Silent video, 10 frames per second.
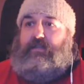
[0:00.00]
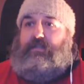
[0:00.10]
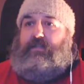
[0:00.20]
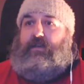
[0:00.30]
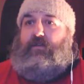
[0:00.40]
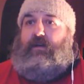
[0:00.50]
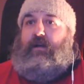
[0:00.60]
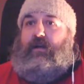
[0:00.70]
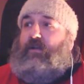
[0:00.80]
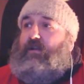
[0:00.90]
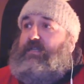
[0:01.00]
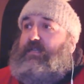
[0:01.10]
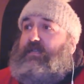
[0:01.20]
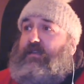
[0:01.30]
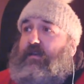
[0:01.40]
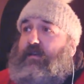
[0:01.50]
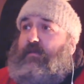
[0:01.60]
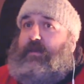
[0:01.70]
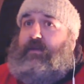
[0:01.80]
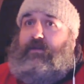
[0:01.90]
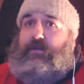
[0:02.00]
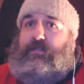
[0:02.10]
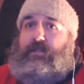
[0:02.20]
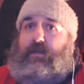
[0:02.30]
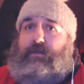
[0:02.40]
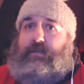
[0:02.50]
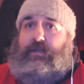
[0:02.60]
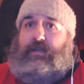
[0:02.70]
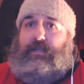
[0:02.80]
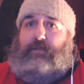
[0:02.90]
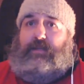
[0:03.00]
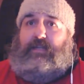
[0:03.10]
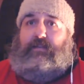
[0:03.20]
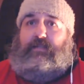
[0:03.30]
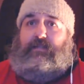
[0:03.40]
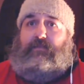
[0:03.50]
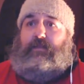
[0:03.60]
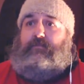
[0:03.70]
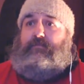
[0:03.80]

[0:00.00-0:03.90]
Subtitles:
So I'm delighted because we didn't expect any of this, did we?